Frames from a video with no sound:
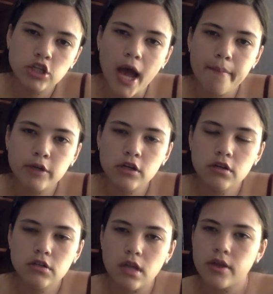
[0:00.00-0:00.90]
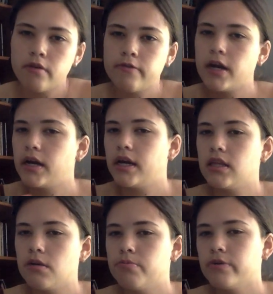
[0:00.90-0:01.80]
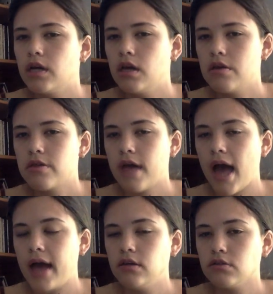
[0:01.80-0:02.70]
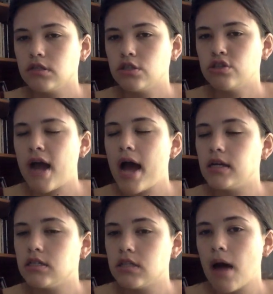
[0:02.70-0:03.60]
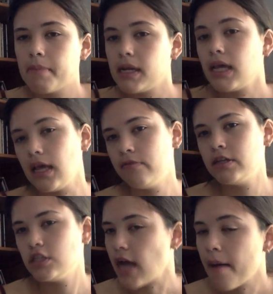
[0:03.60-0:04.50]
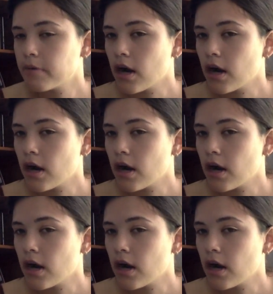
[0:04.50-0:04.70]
chapters and they're brief, I usually try to stop at even chapter.